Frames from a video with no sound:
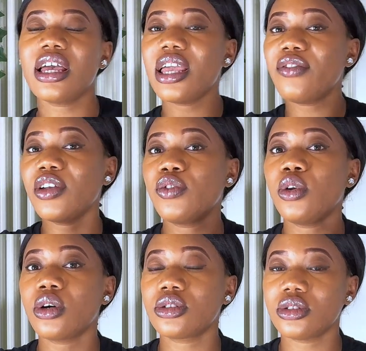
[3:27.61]
even if you
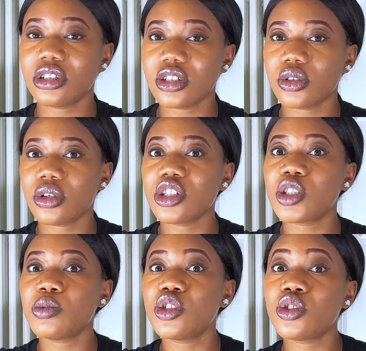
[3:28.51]
log to TikTok, it
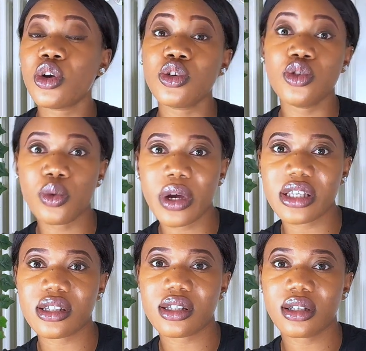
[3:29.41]
will be showing
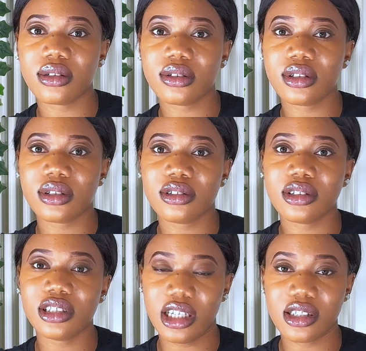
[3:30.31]
US.
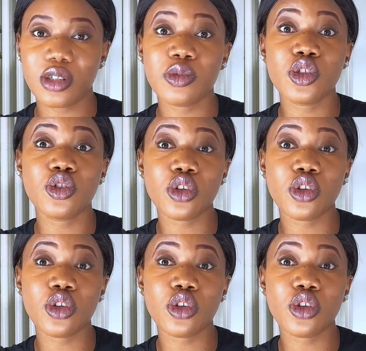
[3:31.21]
Yes, it will be